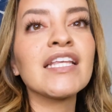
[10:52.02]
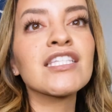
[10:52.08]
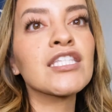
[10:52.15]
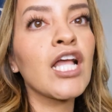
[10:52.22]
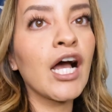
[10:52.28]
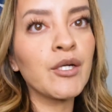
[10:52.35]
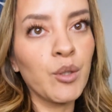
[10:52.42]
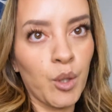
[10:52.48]
It's
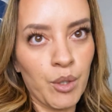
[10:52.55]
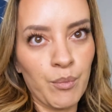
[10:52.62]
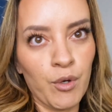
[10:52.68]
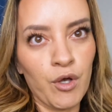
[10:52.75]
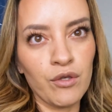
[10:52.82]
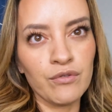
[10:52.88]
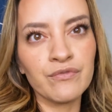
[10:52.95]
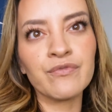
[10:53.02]
not
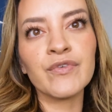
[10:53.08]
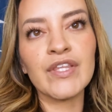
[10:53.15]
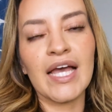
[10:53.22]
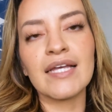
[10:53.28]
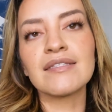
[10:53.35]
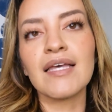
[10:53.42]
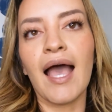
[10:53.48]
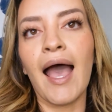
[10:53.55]
normal for
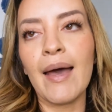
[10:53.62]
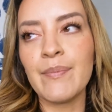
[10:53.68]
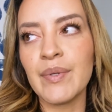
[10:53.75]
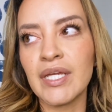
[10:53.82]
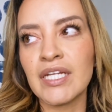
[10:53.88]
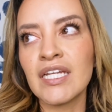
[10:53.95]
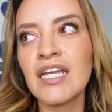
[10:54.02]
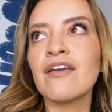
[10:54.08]
that to
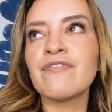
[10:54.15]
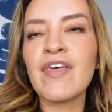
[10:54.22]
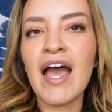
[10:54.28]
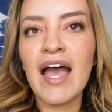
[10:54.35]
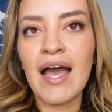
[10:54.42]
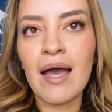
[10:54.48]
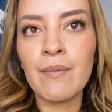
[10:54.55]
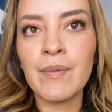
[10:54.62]
happen. If
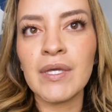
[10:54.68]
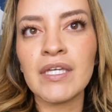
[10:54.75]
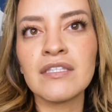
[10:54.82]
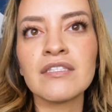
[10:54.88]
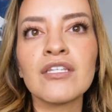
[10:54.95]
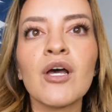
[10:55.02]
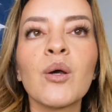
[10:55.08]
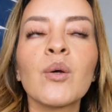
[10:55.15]
that
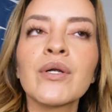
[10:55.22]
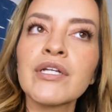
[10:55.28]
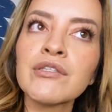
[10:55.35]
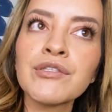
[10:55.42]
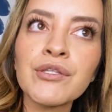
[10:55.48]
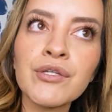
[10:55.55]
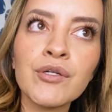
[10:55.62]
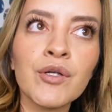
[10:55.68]
happens, according
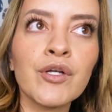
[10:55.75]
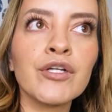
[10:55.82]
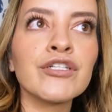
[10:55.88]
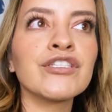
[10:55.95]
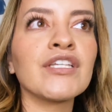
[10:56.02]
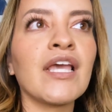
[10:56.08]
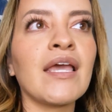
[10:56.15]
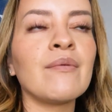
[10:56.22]
to the
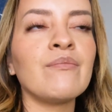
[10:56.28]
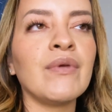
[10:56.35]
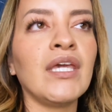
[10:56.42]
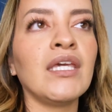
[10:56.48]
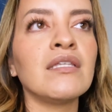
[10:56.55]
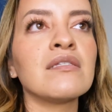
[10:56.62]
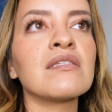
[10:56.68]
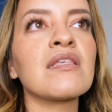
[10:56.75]
nurse, it
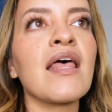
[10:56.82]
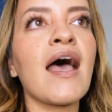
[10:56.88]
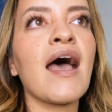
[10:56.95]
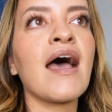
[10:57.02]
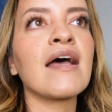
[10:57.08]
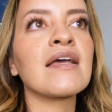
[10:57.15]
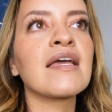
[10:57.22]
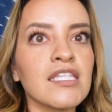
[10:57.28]
means
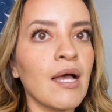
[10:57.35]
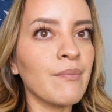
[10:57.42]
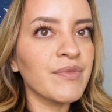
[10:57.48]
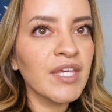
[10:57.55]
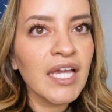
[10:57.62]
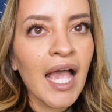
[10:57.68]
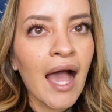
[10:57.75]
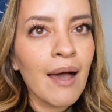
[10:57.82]
that
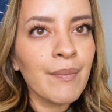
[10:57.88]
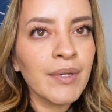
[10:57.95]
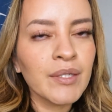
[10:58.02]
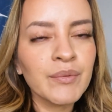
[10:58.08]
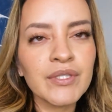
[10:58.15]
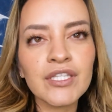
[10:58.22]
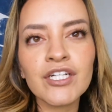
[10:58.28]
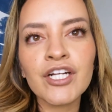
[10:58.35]
something
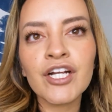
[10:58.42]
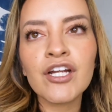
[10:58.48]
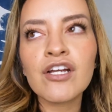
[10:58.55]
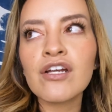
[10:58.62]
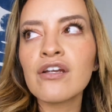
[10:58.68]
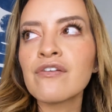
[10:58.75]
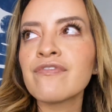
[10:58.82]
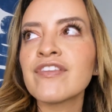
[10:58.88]
happened with the
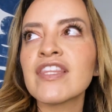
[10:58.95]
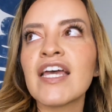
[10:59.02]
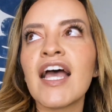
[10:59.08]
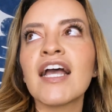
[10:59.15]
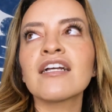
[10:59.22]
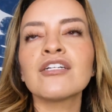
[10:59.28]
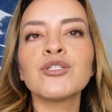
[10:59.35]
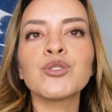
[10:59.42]
nerve
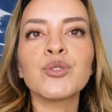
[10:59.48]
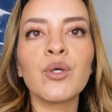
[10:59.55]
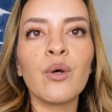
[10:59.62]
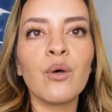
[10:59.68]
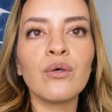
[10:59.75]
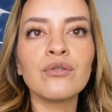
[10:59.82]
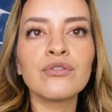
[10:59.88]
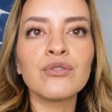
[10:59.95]
that
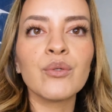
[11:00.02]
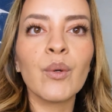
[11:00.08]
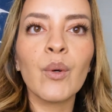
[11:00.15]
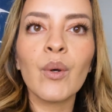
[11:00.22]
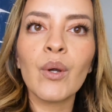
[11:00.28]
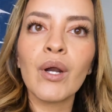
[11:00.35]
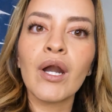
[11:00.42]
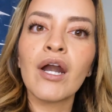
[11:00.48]
controls
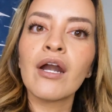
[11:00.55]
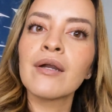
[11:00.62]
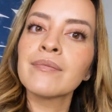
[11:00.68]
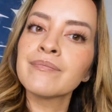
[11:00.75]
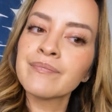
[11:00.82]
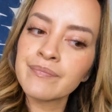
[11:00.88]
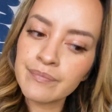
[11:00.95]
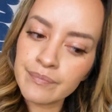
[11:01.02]
your